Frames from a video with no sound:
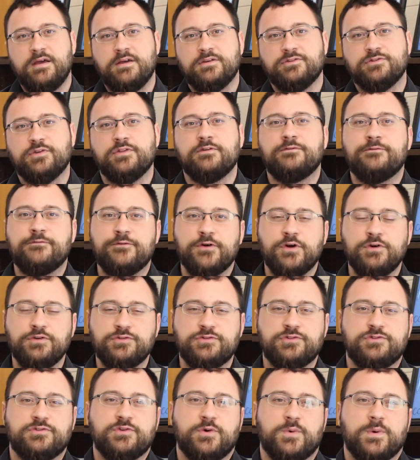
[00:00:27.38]
So the
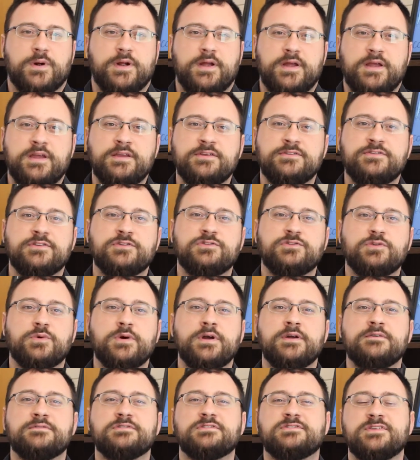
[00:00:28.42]
first story is the
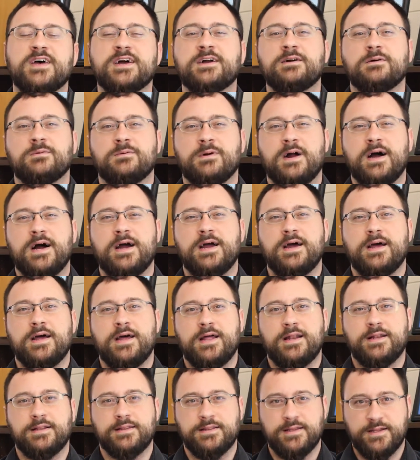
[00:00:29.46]
story of Zechariah
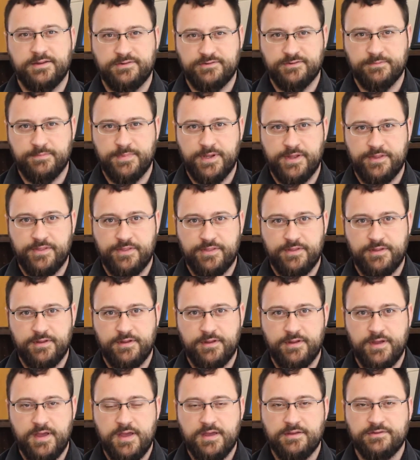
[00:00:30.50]
and Elizabeth.
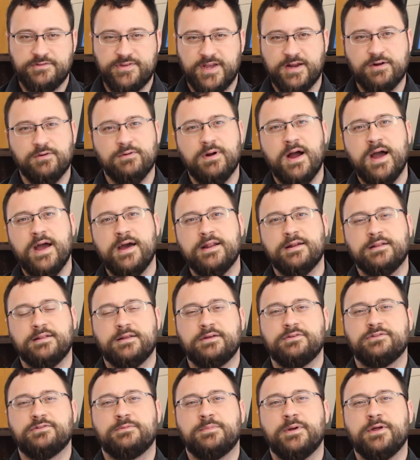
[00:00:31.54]
Zechariah and
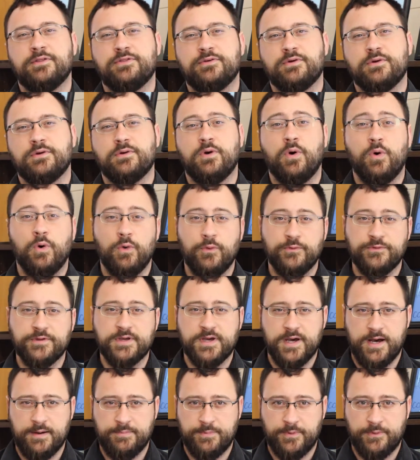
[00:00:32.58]
Elizabeth are an old
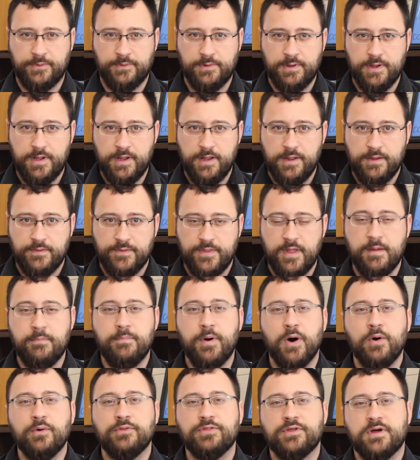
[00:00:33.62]
couple. They
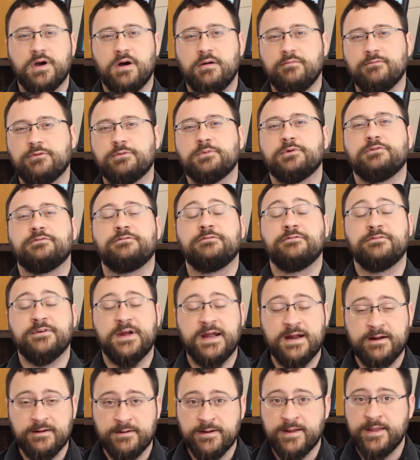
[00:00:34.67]
both come from a
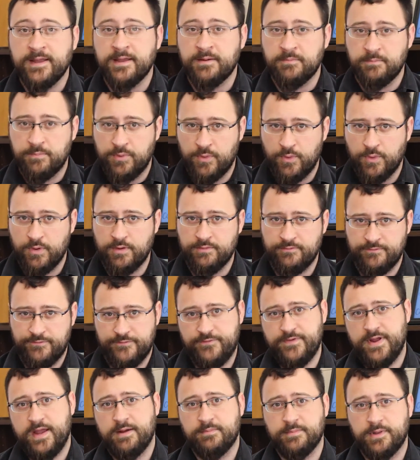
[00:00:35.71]
very important
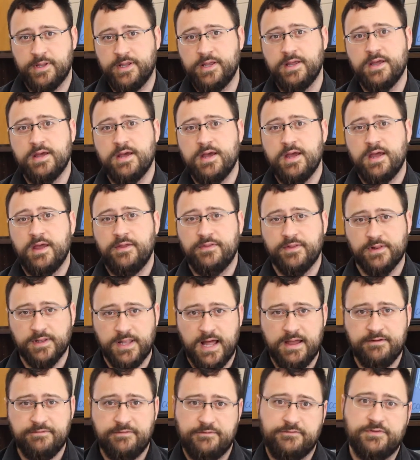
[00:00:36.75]
family in the
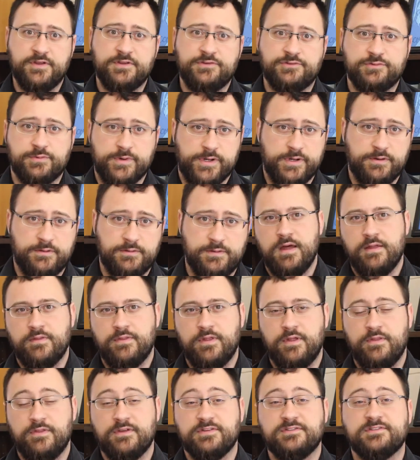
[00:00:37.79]
life of Israel.
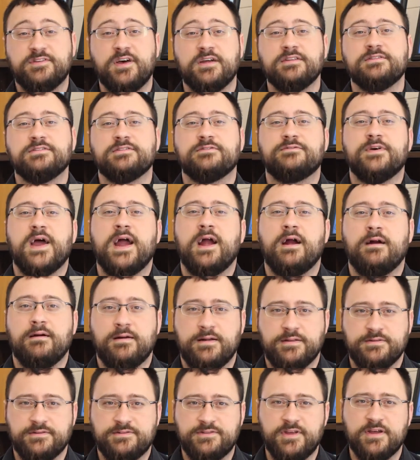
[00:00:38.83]
The sons of
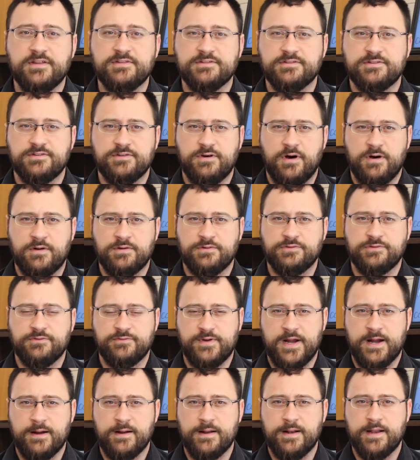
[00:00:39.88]
Aaron, sons and daughters of
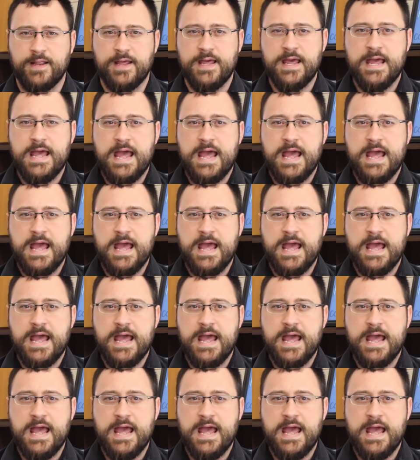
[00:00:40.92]
Aaron.